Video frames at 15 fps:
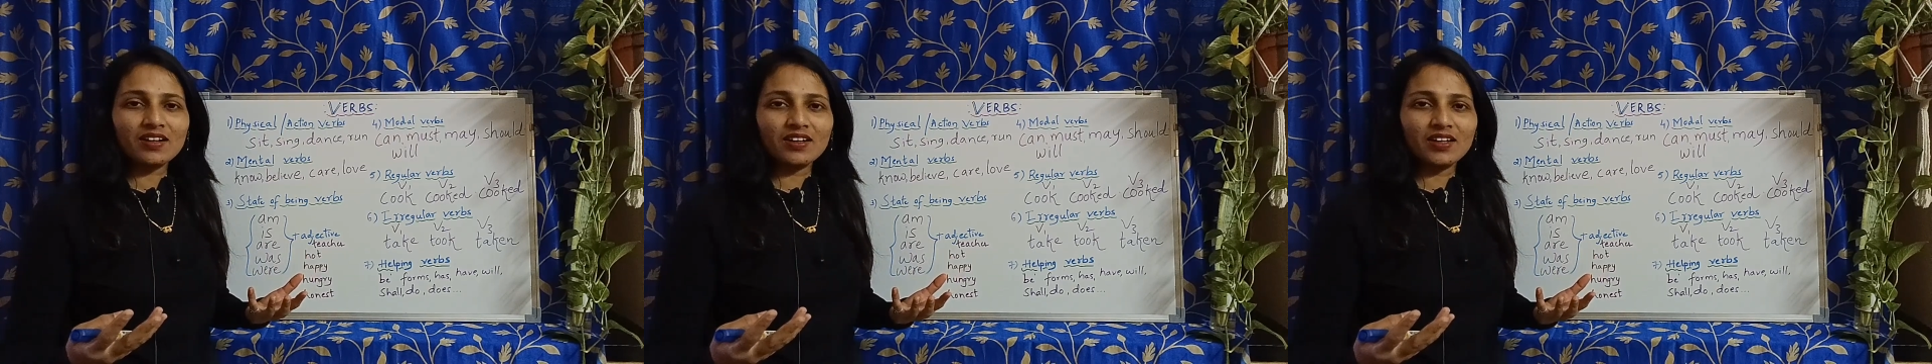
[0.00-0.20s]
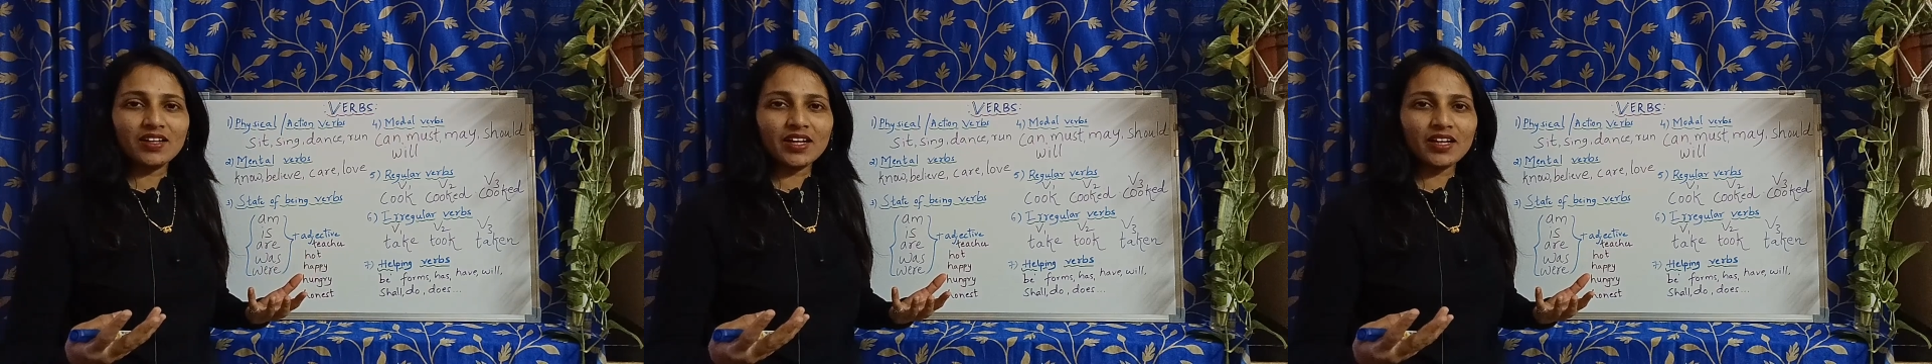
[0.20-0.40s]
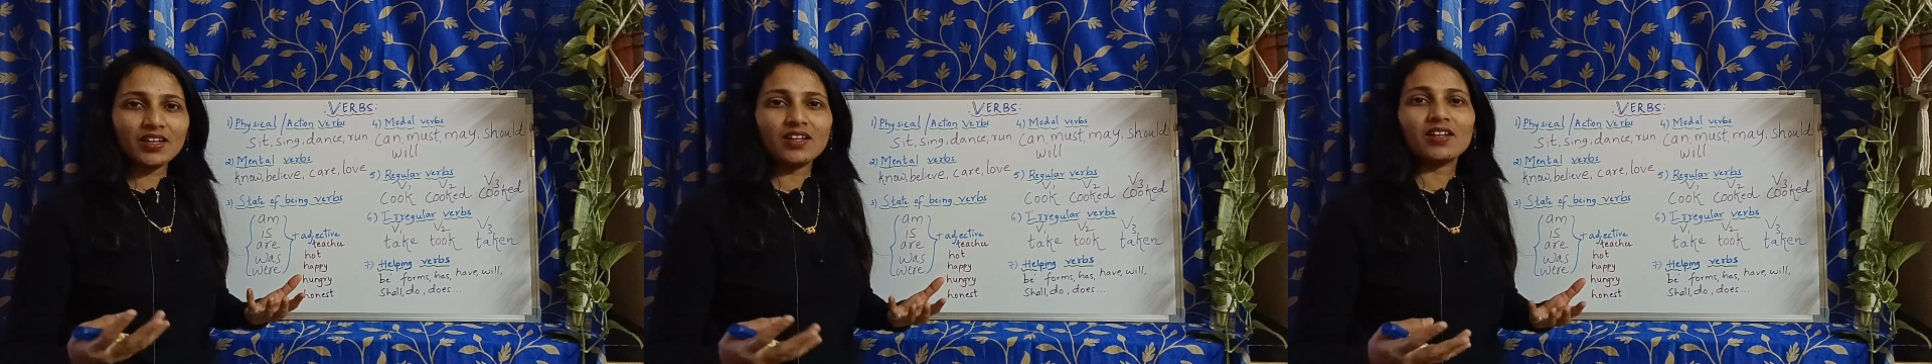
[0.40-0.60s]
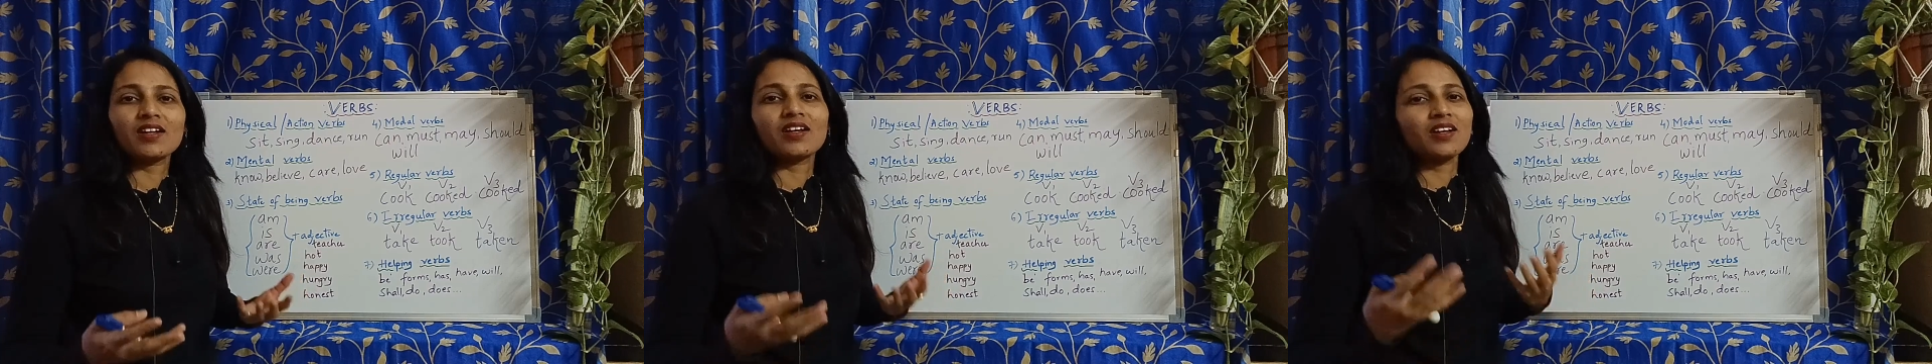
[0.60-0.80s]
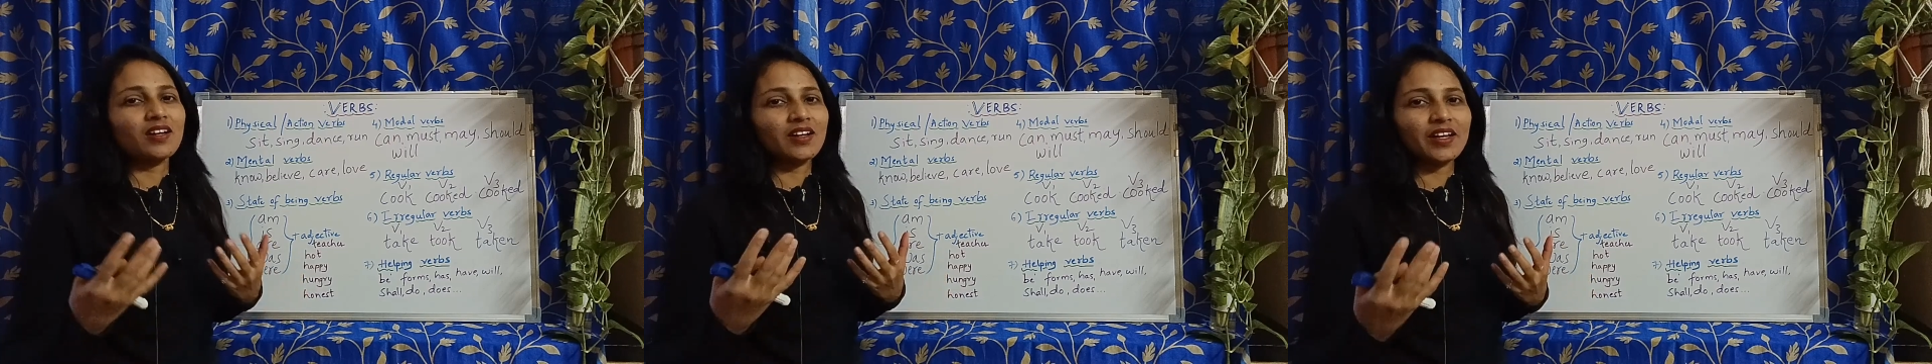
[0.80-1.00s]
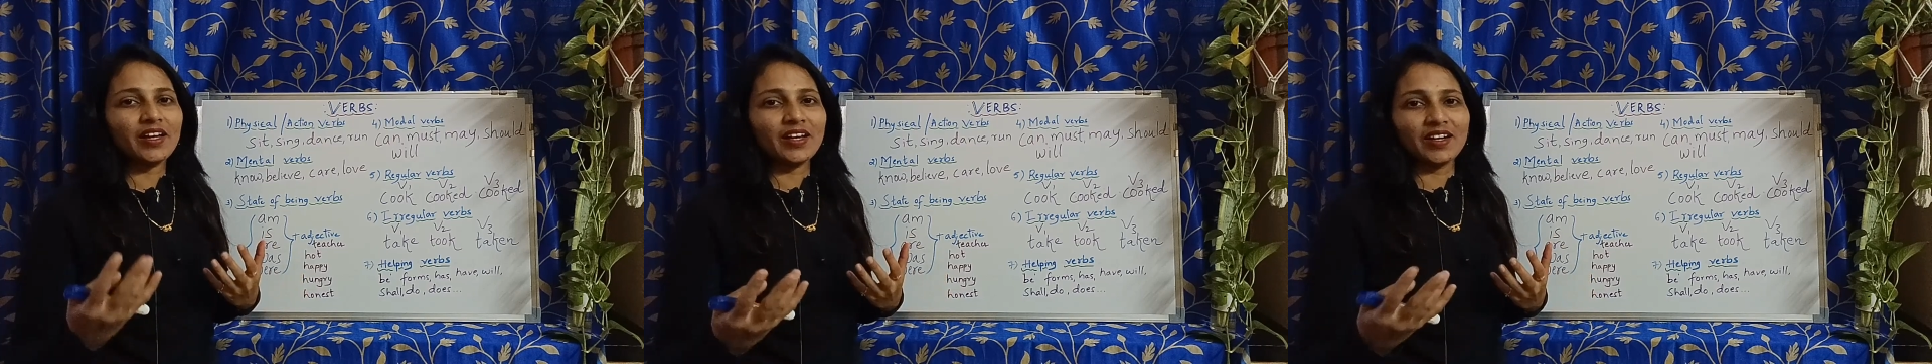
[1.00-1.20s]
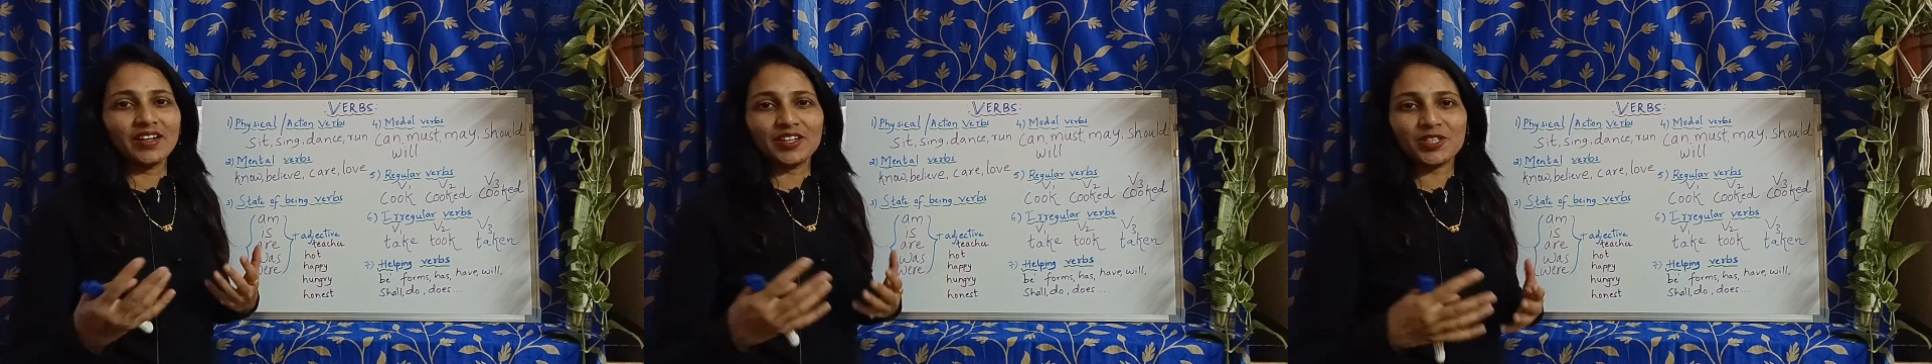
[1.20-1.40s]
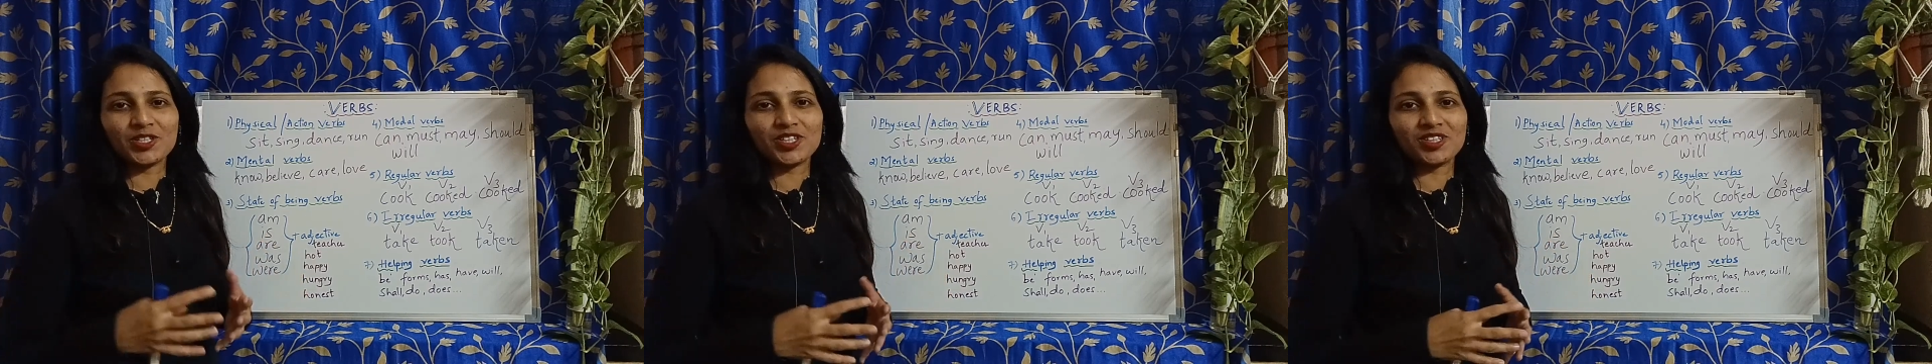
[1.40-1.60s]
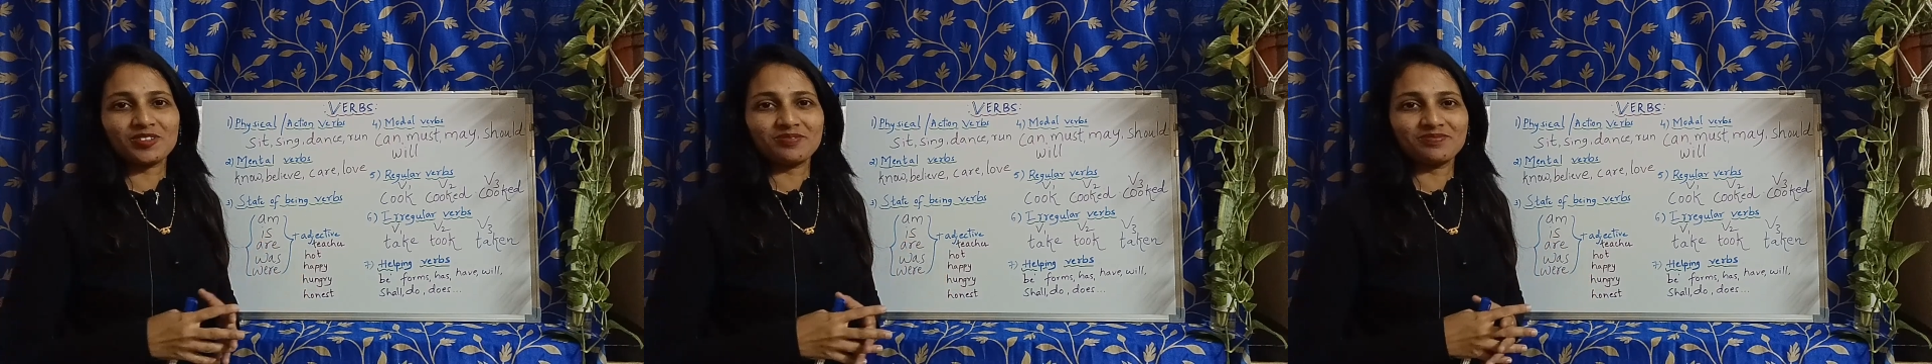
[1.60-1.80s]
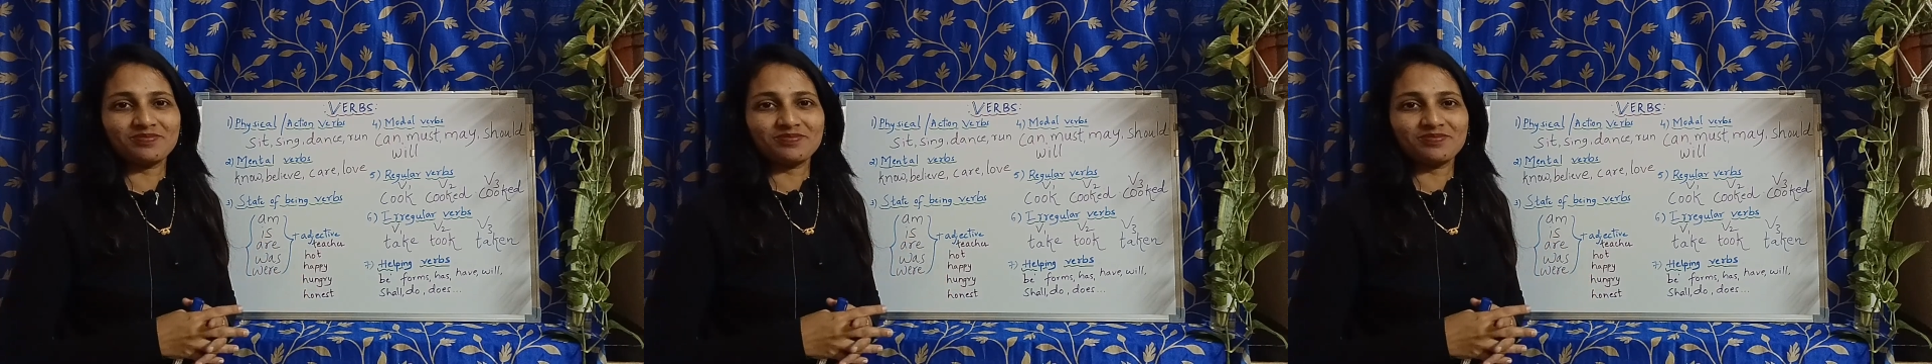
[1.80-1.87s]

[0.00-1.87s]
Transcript: learning English.